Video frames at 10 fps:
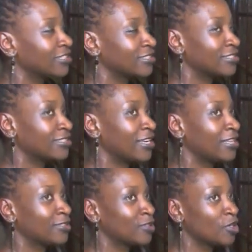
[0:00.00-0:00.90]
And as I
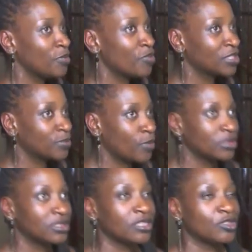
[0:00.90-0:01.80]
say, there's going to be
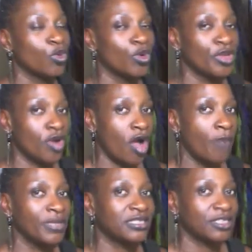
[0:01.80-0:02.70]
responses to all your
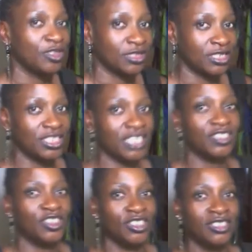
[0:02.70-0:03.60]
comments and your
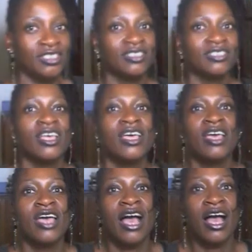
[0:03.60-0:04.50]
suggestions.
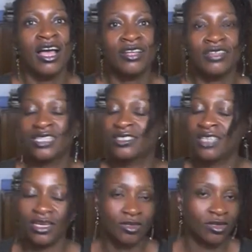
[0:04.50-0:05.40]
And that's
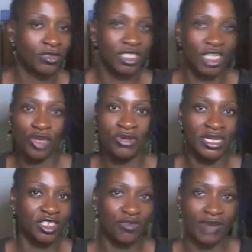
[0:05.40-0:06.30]
it.
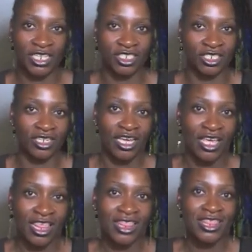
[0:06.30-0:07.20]
Continual interaction.
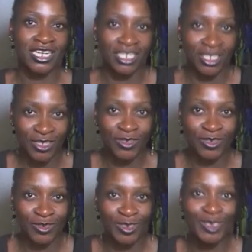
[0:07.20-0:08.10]
Thank
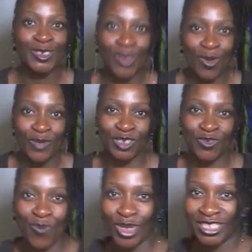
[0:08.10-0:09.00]
you so much
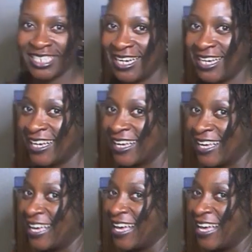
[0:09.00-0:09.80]
for watching.